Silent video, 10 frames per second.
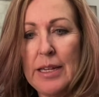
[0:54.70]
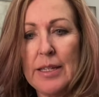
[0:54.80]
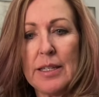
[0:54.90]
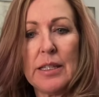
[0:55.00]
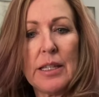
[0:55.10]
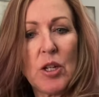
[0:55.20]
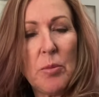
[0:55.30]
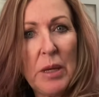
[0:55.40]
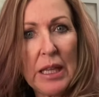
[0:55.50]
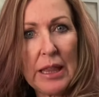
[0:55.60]
is a little
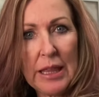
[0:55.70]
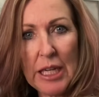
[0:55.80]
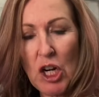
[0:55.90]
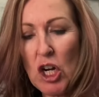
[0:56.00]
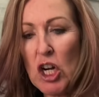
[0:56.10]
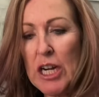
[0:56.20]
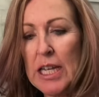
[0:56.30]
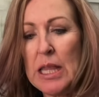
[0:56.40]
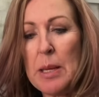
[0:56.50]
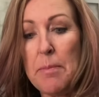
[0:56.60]
bit thicker
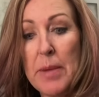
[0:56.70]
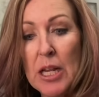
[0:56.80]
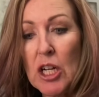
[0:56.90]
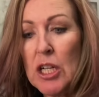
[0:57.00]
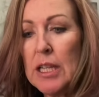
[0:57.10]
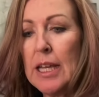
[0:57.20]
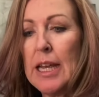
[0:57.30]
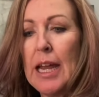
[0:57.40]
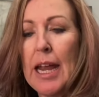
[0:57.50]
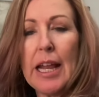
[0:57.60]
in the middle
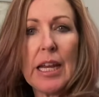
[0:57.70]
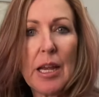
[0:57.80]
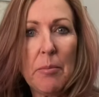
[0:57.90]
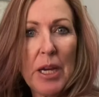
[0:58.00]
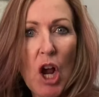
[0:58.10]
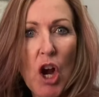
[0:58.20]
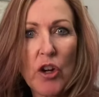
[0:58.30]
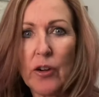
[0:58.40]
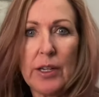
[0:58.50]
and it can be harder.